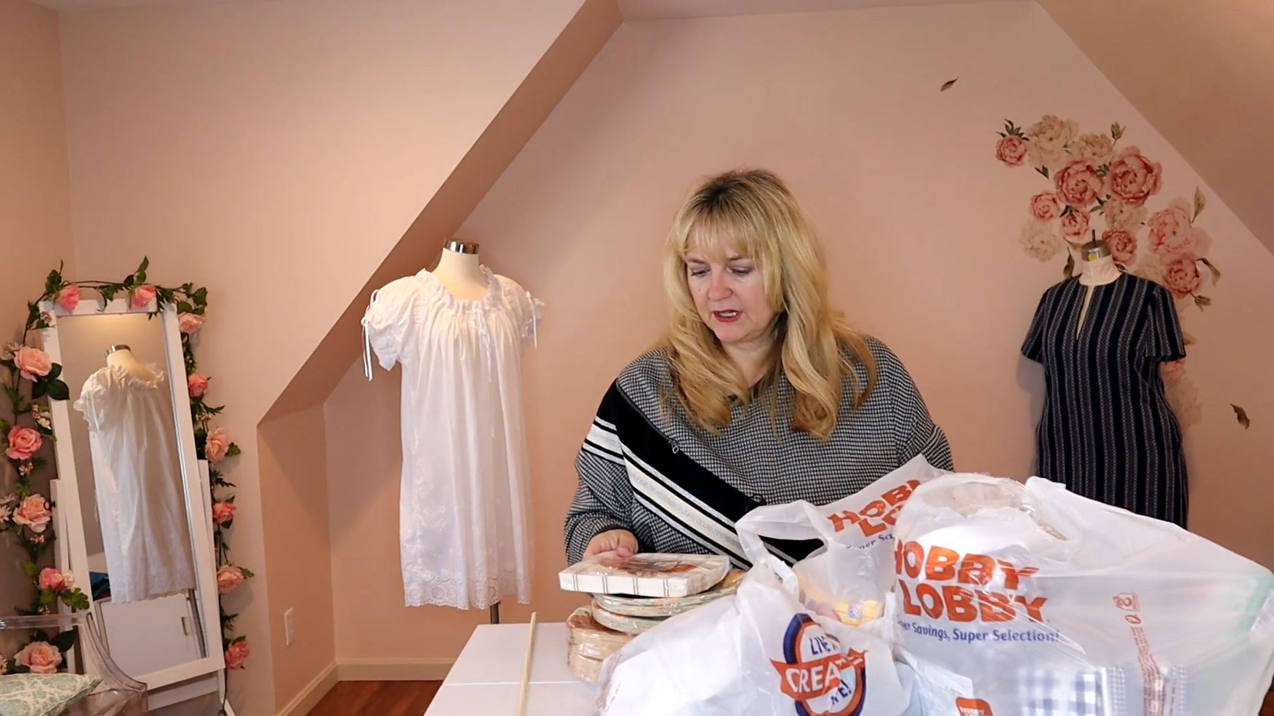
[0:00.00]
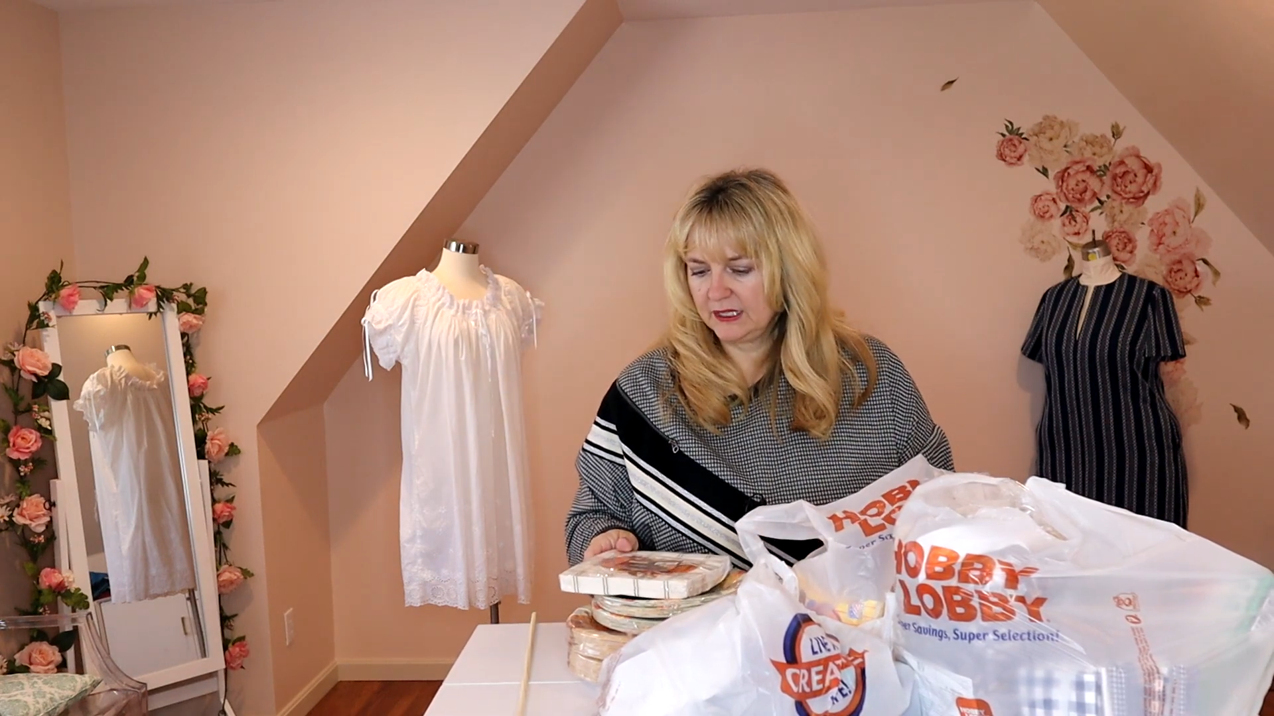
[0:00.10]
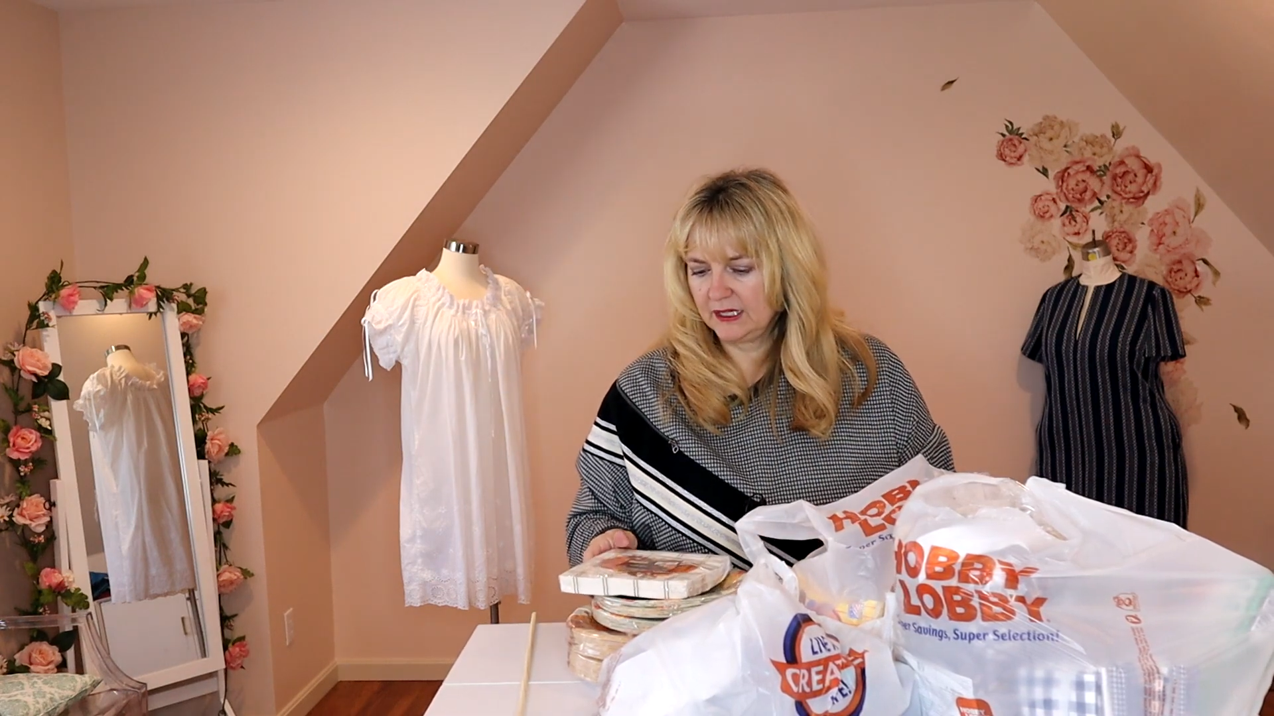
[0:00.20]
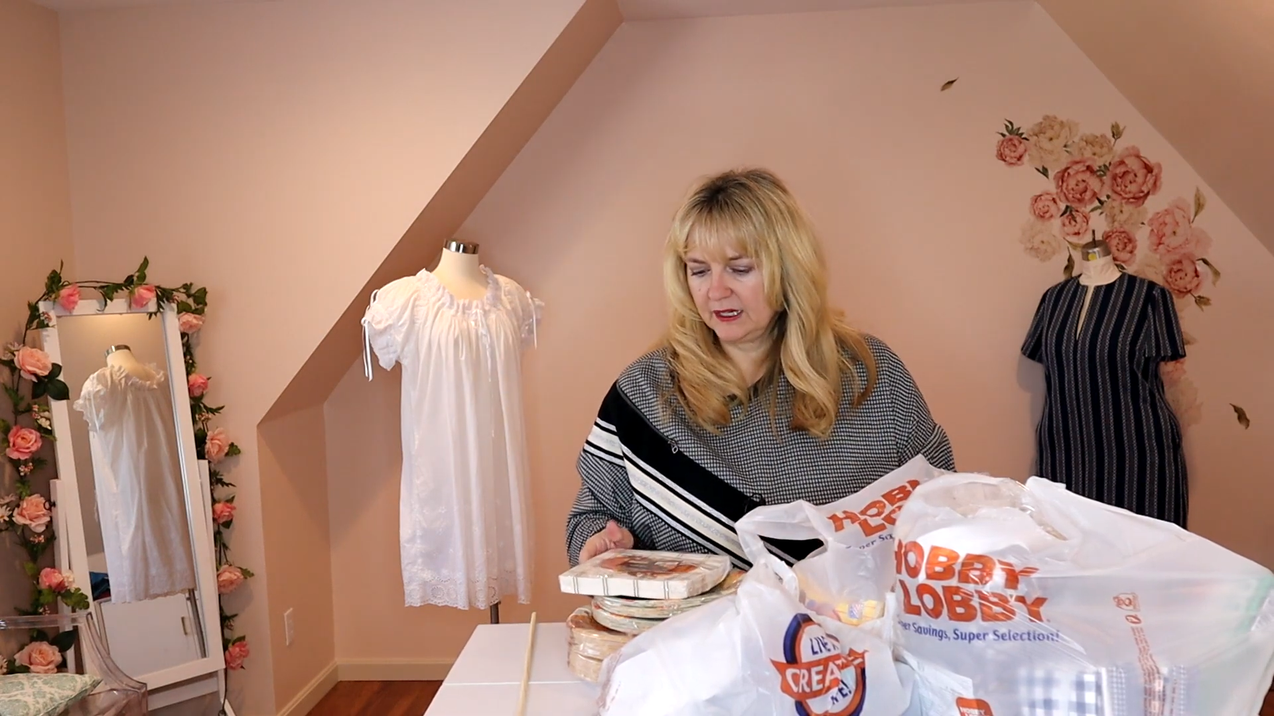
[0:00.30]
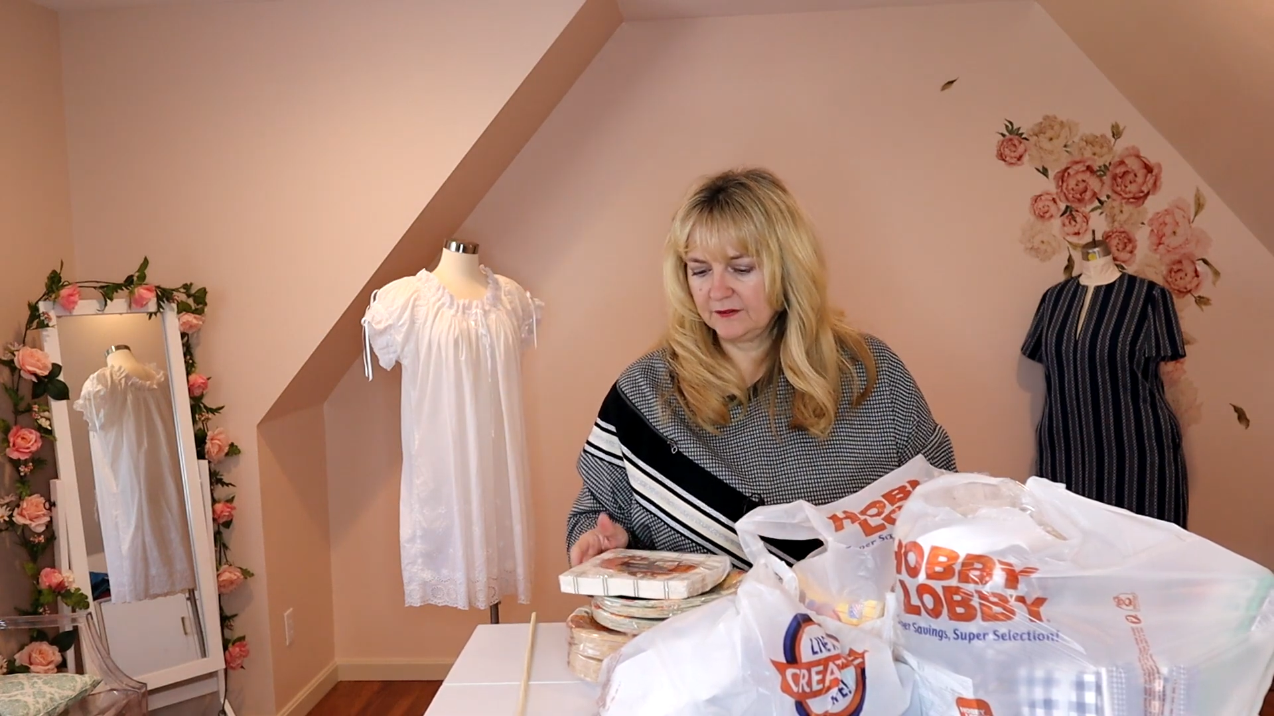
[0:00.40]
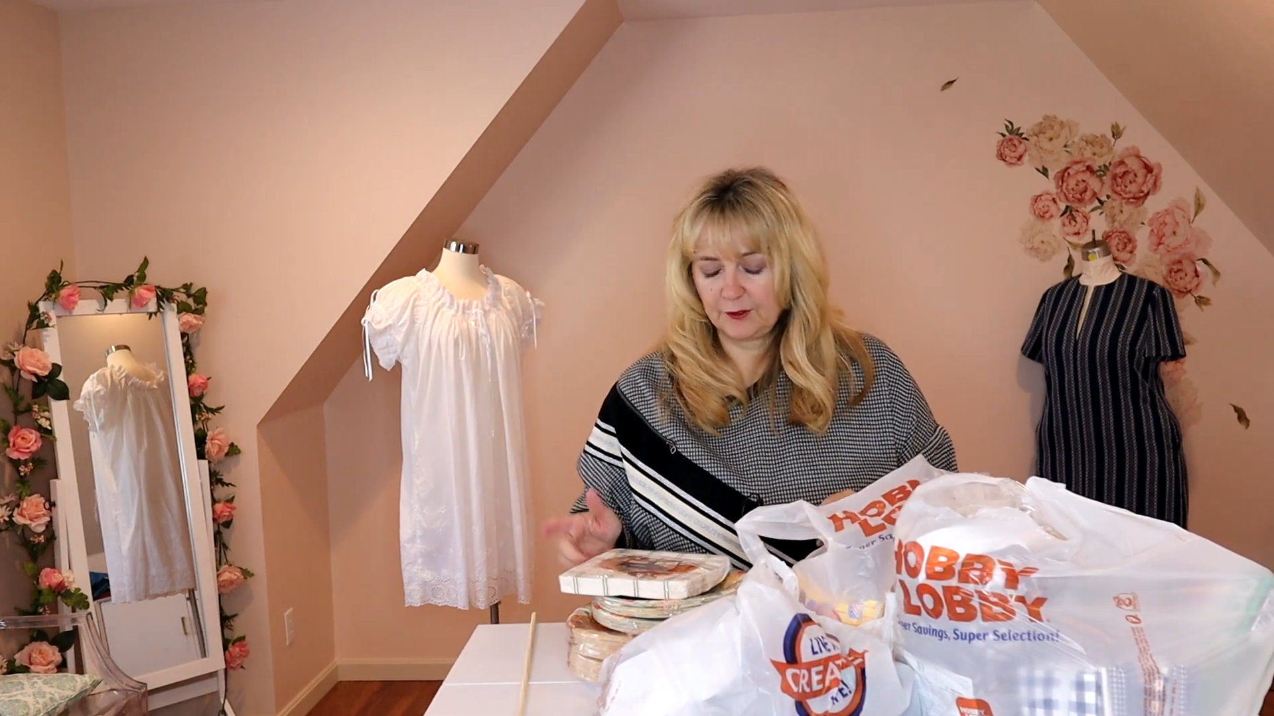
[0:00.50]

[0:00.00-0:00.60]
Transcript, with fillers: ninety-nine